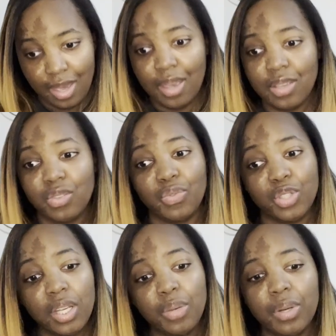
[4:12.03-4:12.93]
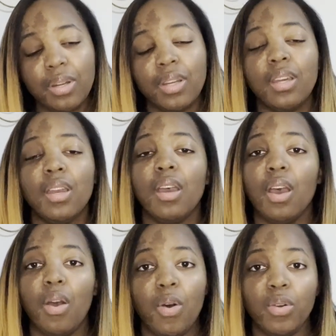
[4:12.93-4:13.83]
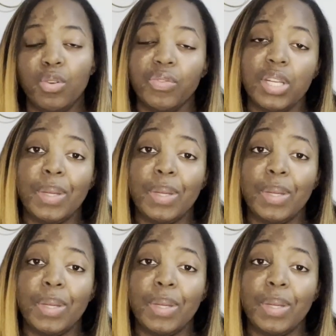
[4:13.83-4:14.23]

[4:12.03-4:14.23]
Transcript: So for January, all the overtime